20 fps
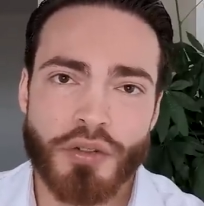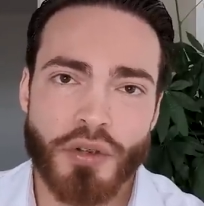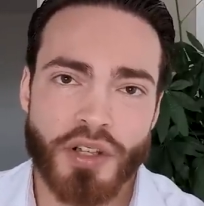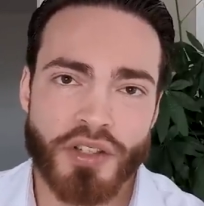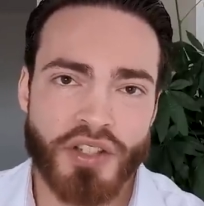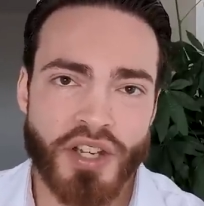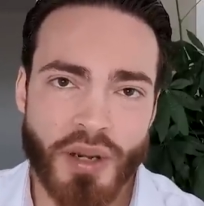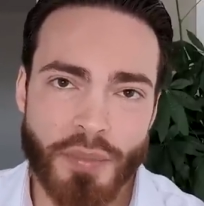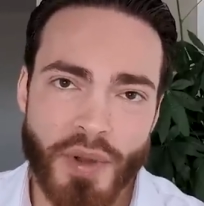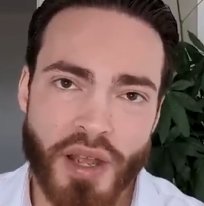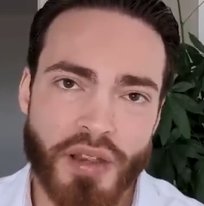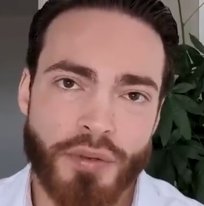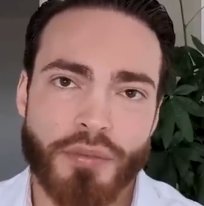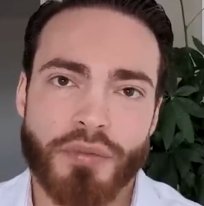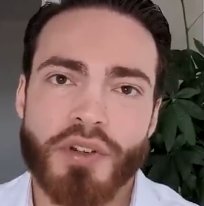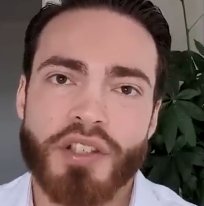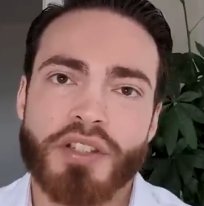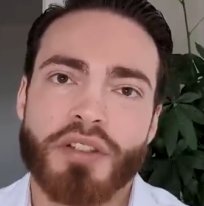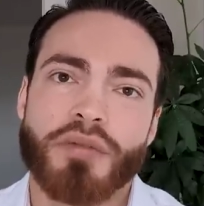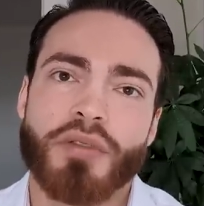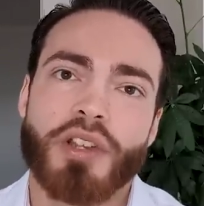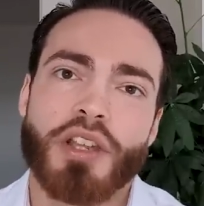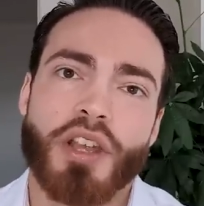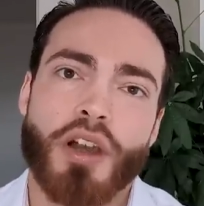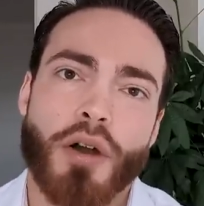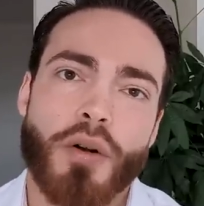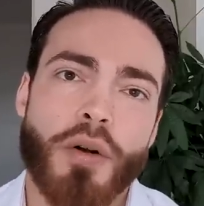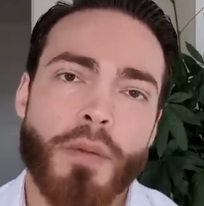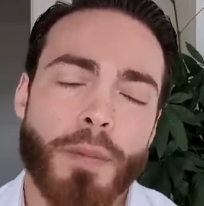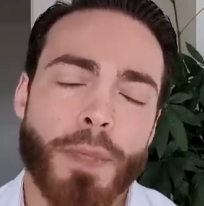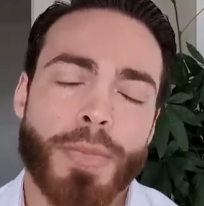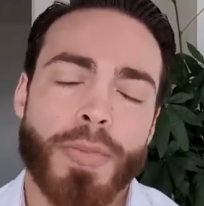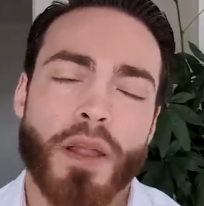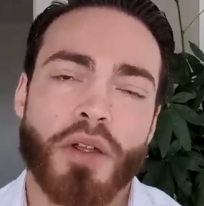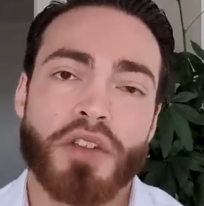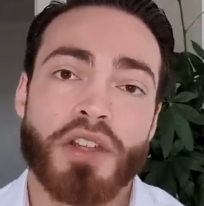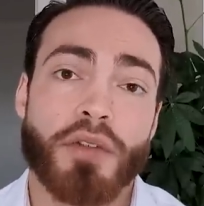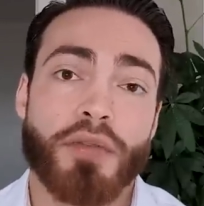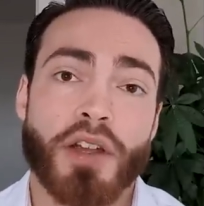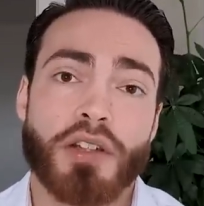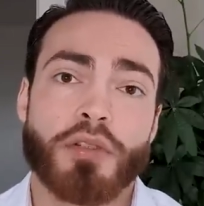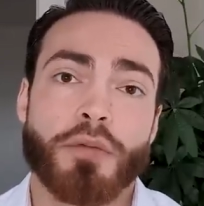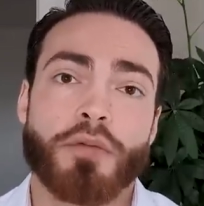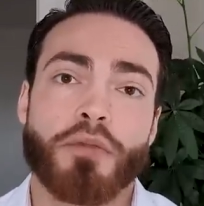You can check my recent video on the effect